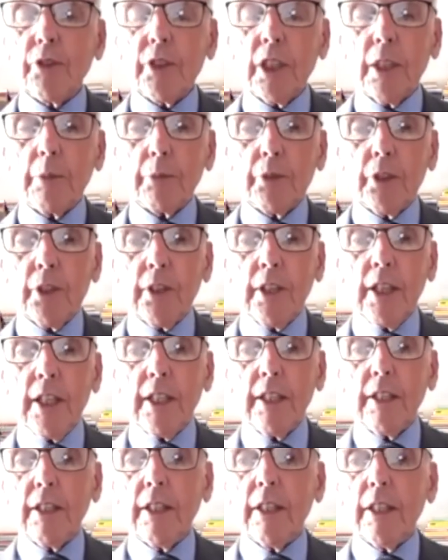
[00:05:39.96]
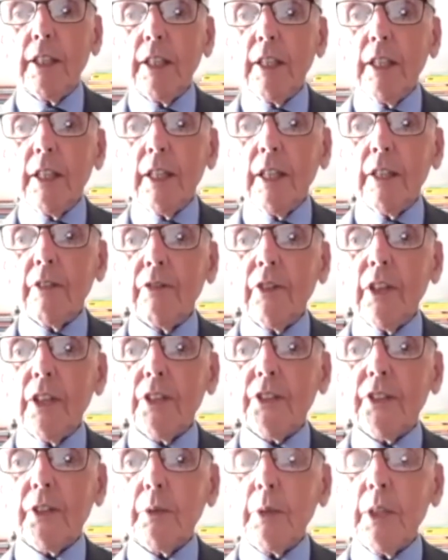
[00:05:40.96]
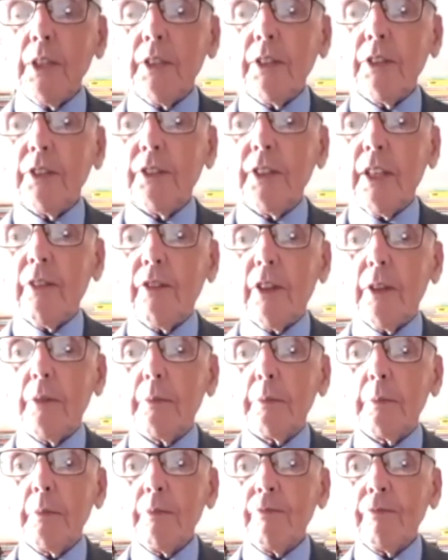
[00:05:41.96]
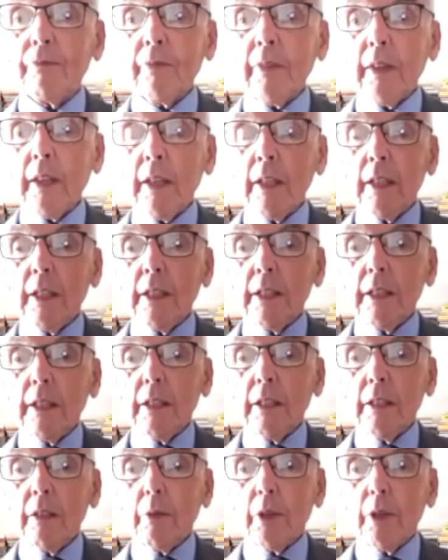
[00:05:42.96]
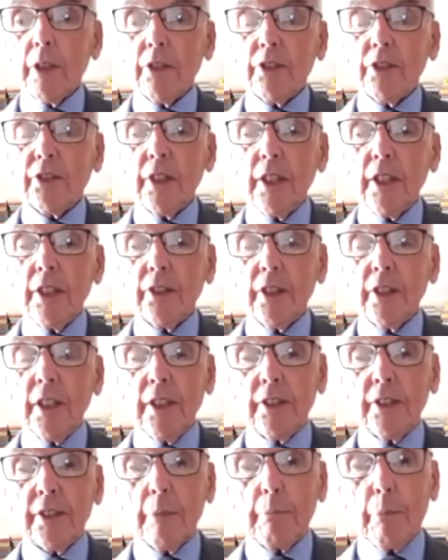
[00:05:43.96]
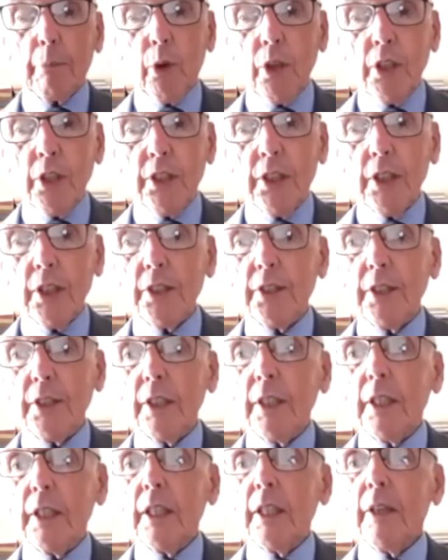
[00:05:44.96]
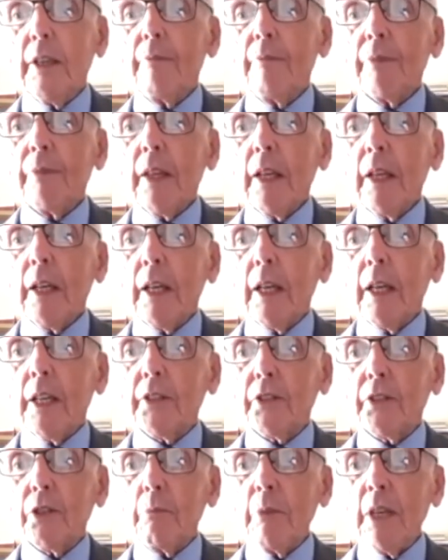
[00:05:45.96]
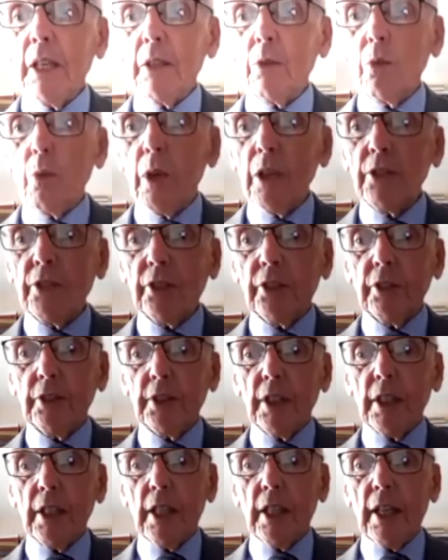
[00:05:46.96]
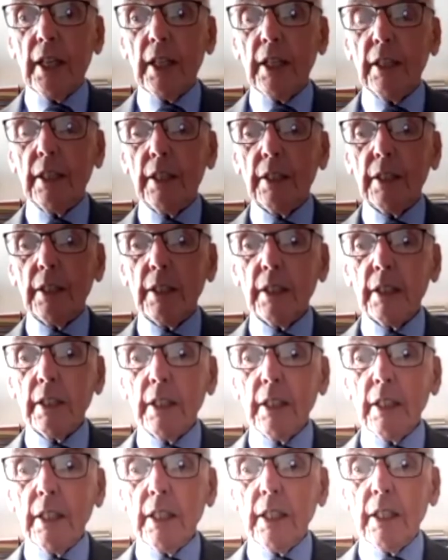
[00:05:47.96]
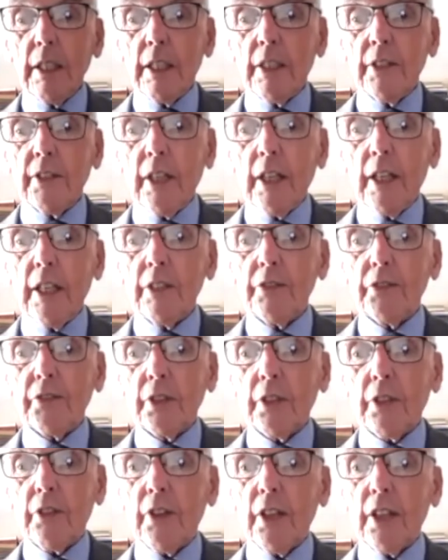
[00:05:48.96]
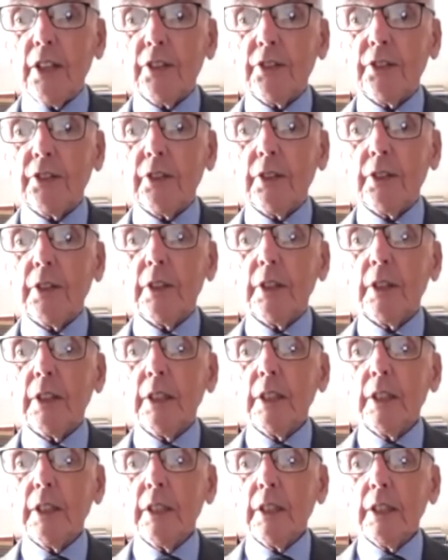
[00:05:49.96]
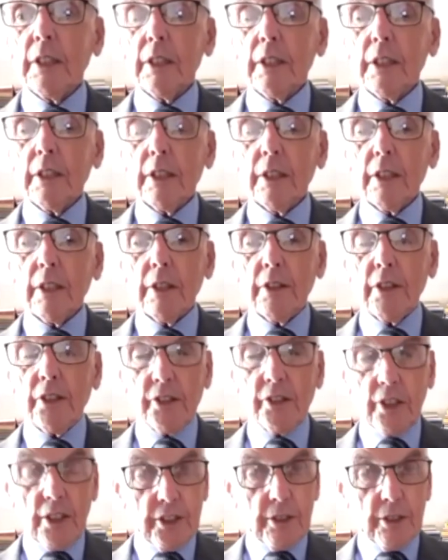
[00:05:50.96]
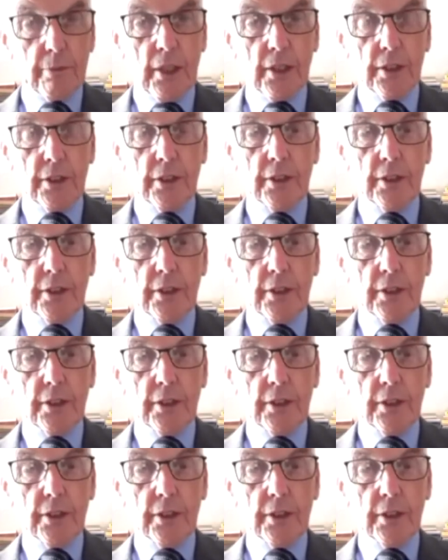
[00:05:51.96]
chapter 9 and verse 27, where it says, it is appointed unto men once to die, and after this, the judgment.